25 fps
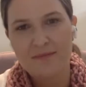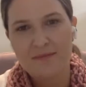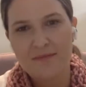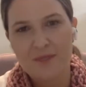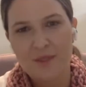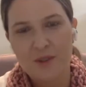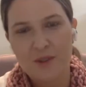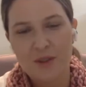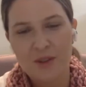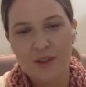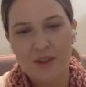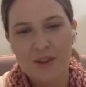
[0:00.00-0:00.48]
yeah,
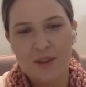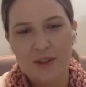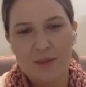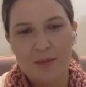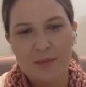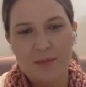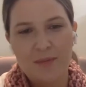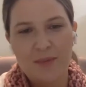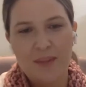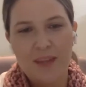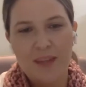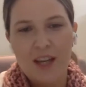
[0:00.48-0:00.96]
awesome.
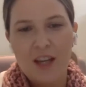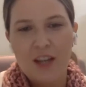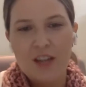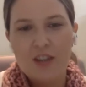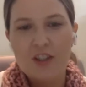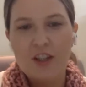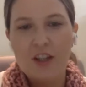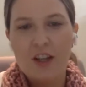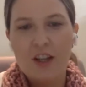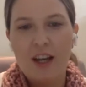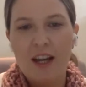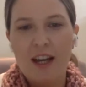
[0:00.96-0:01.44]
Spread,
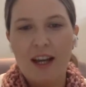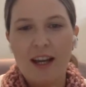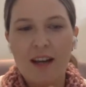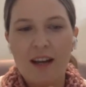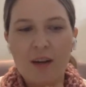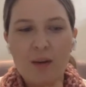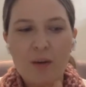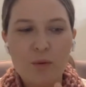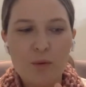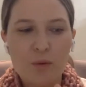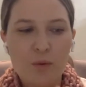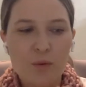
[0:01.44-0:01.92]
spread so love.
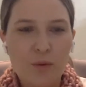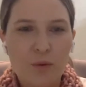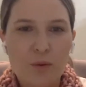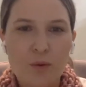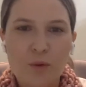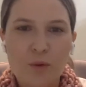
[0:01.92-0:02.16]
how,